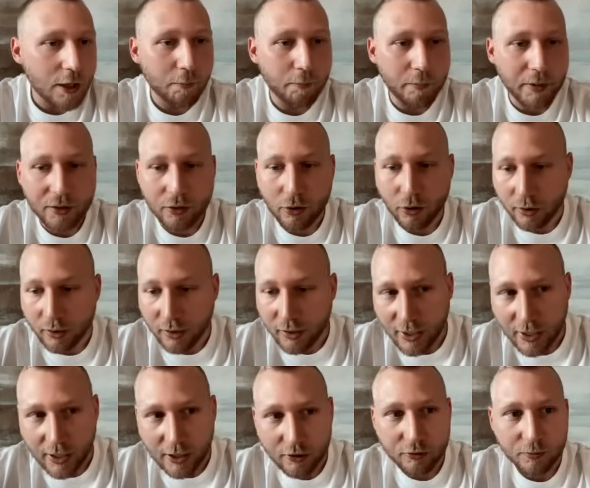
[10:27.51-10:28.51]
Bitcoin
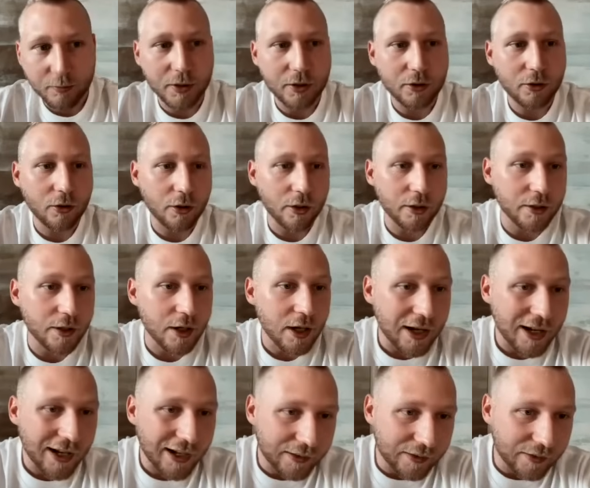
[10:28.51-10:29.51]
Cash, Bitcoin
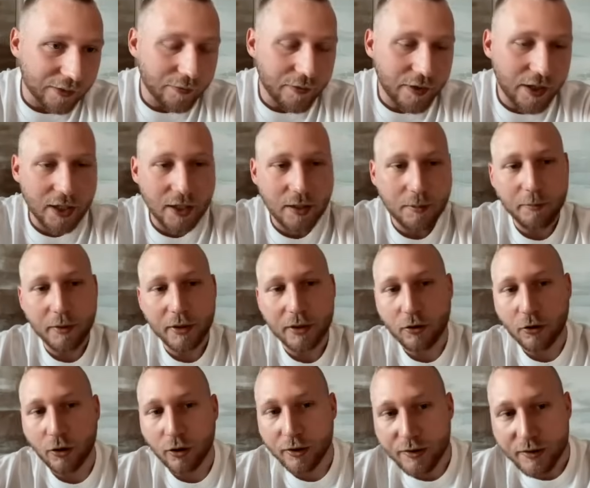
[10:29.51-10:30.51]
SV,
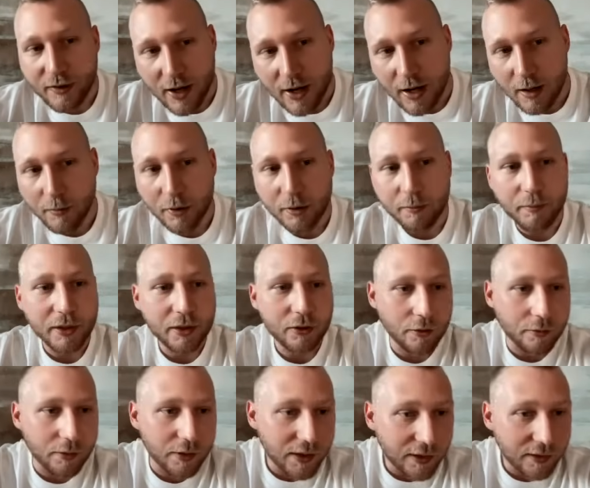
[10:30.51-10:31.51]
Bitcoin Diamond,
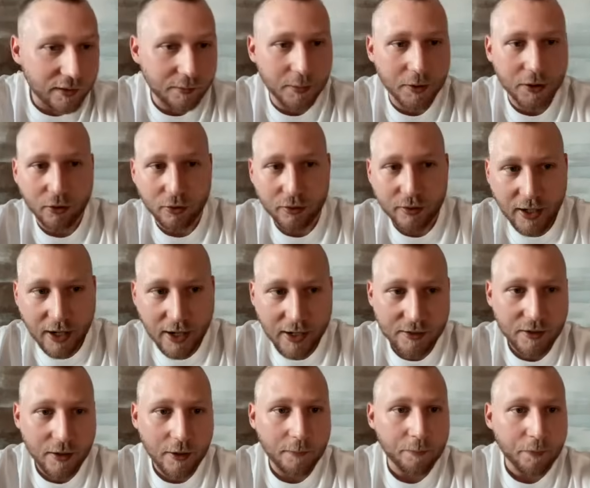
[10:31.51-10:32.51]
Bitcoin this, Bitcoin
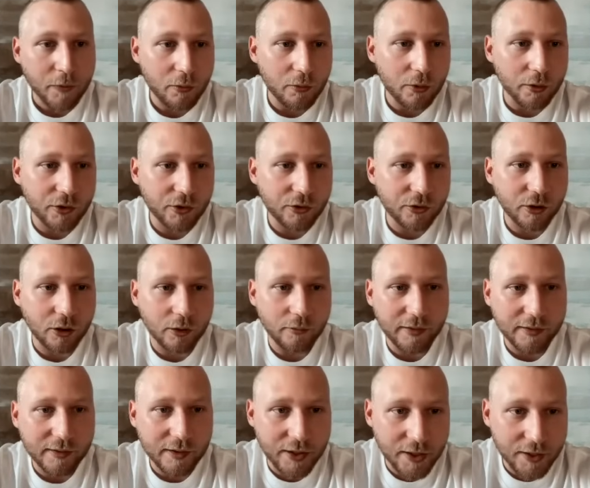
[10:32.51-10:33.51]
that. We also saw
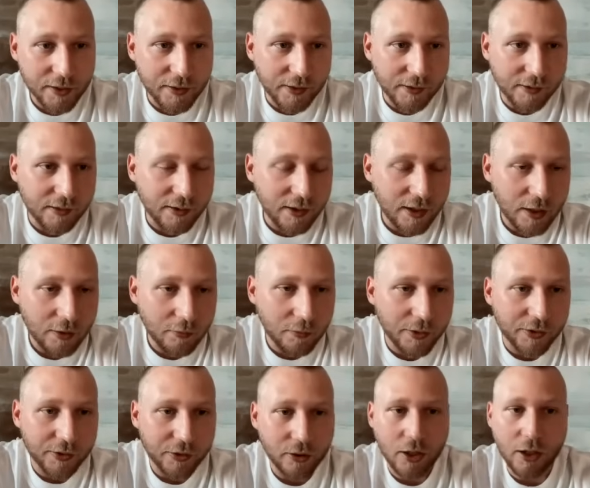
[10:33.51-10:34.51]
obviously ETC. We
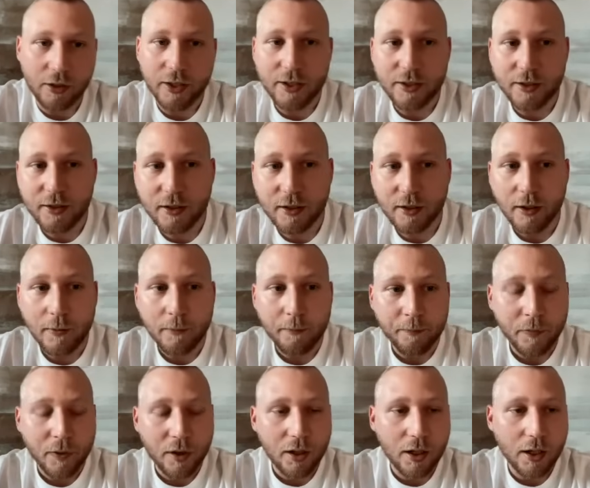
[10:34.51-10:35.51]
saw now
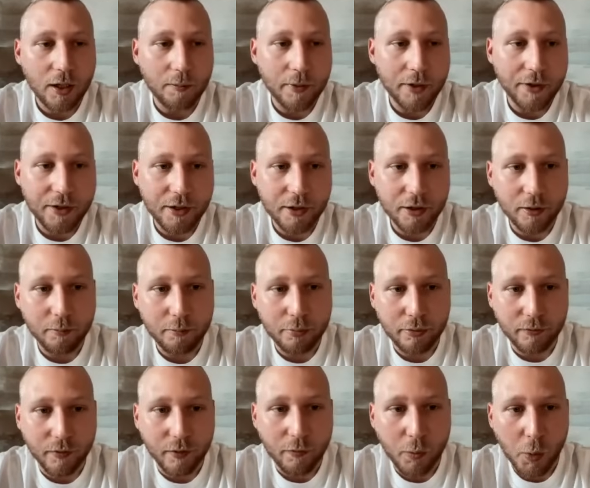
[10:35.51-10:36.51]
Ethereum
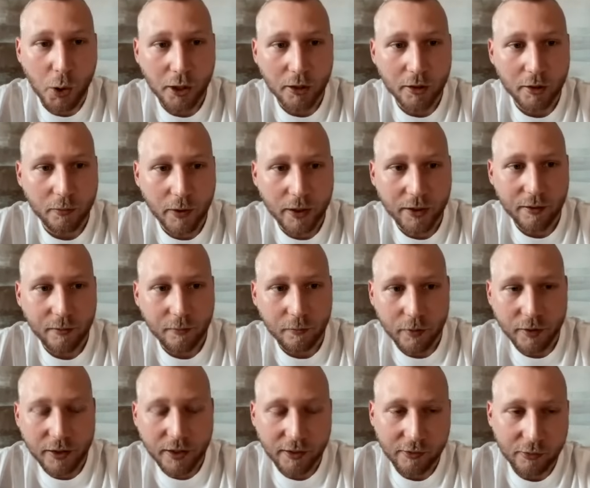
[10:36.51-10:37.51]
proof of work when
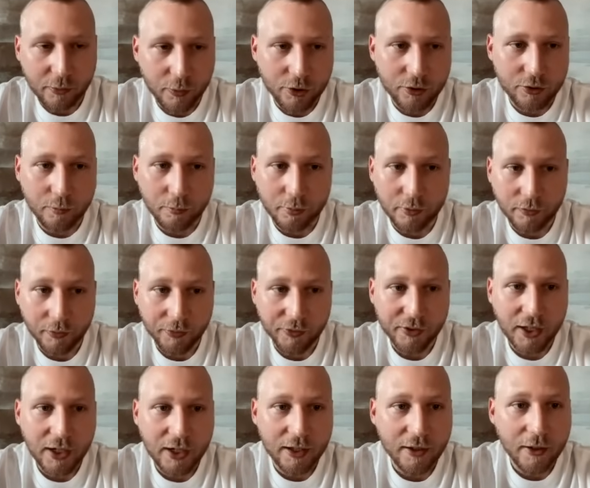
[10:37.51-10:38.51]
they switched to proof of
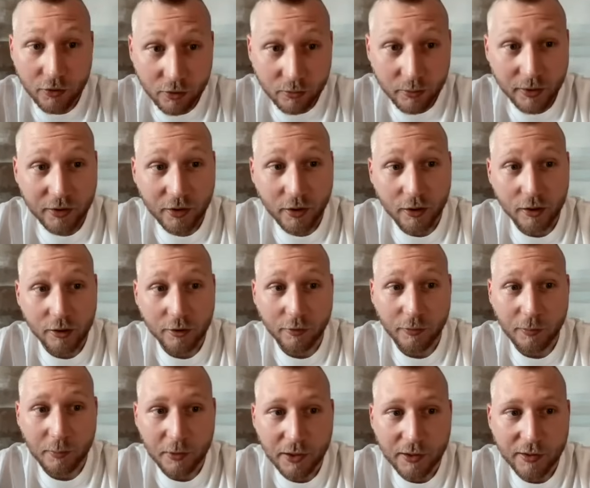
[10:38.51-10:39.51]
stake. So we saw a lot of
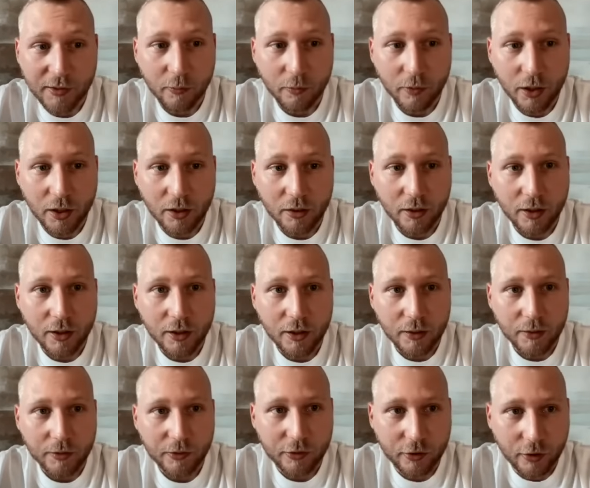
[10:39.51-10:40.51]
splits where
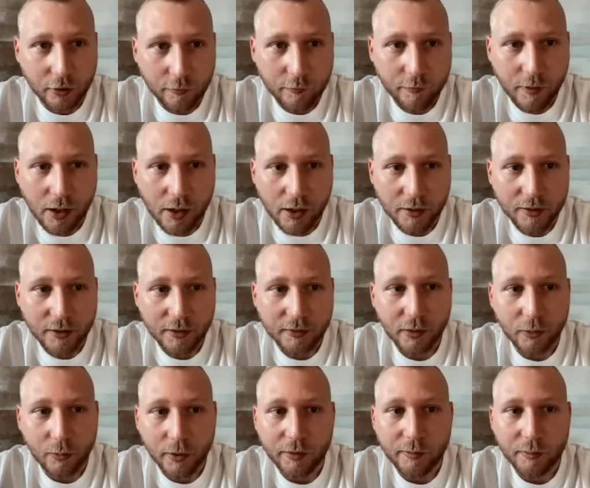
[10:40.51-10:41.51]
so far there's
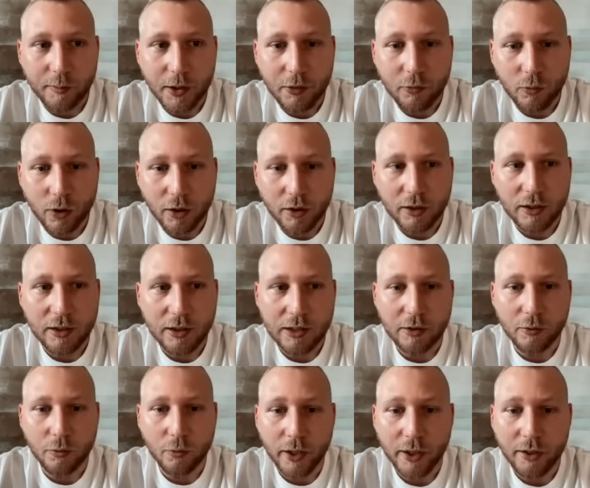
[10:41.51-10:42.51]
always been one clear
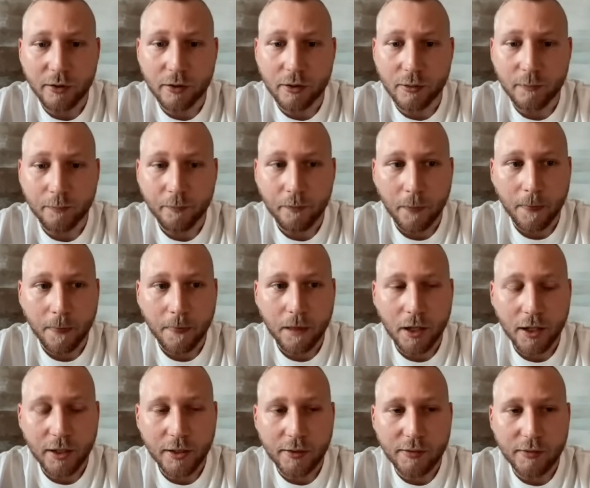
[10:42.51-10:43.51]
winner,
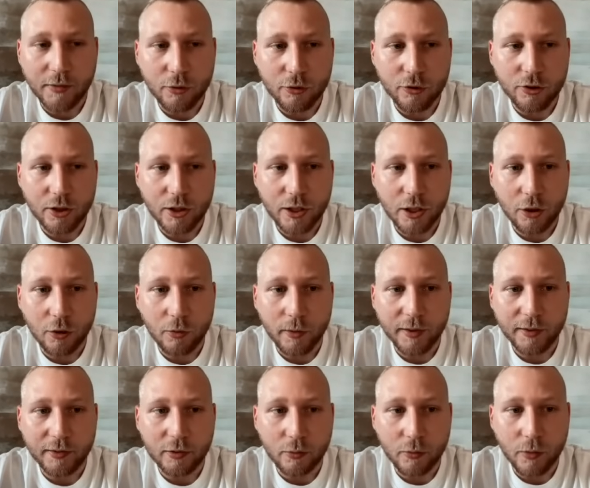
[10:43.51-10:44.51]
and it's usually
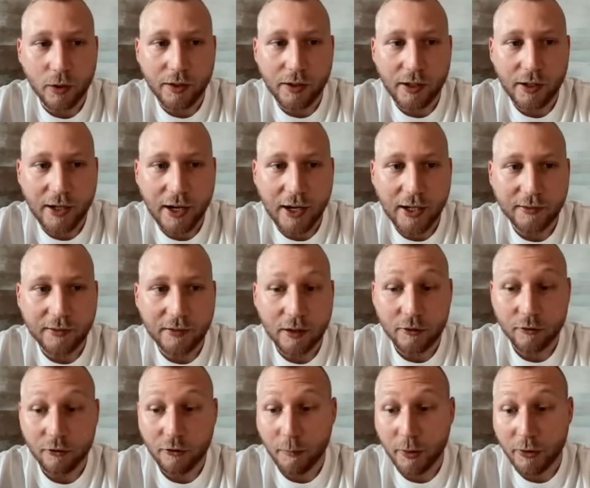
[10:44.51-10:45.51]
always the one that has
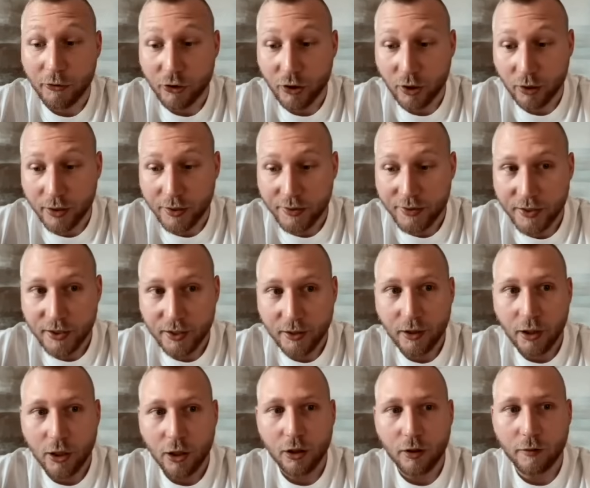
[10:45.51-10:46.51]
the majority
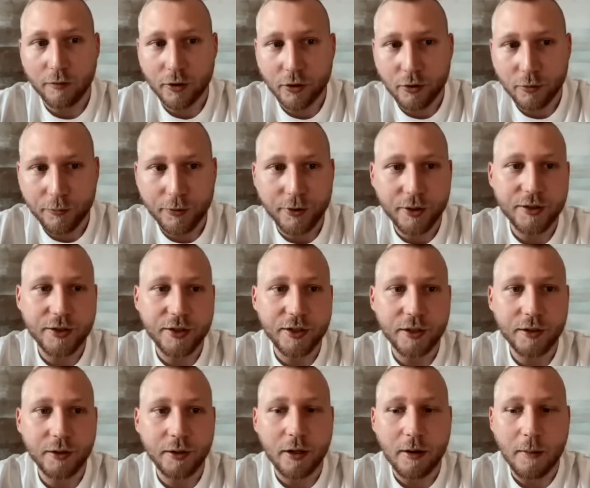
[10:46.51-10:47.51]
of the
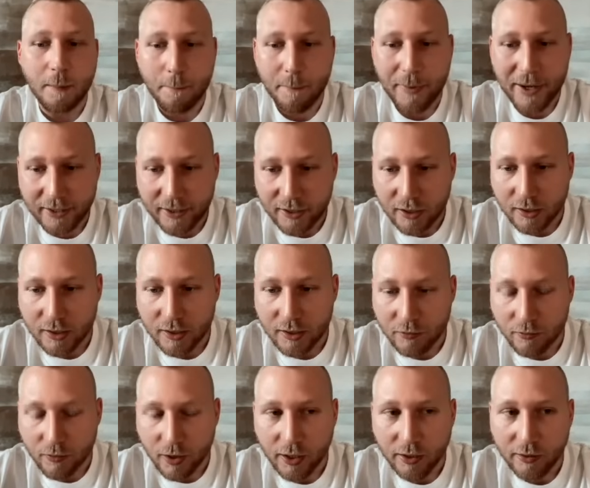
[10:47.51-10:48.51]
community backing it,
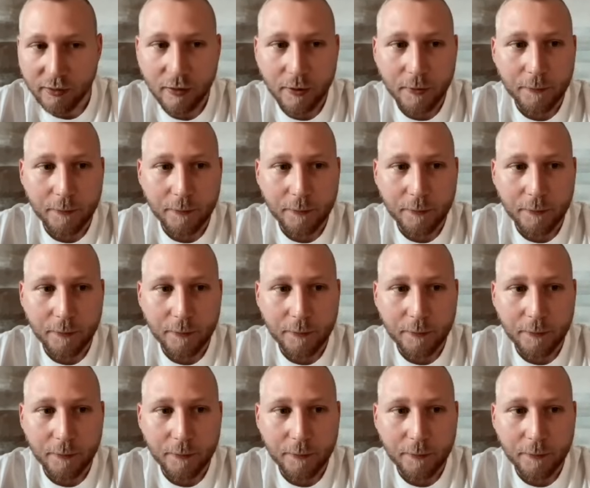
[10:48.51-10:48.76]
right?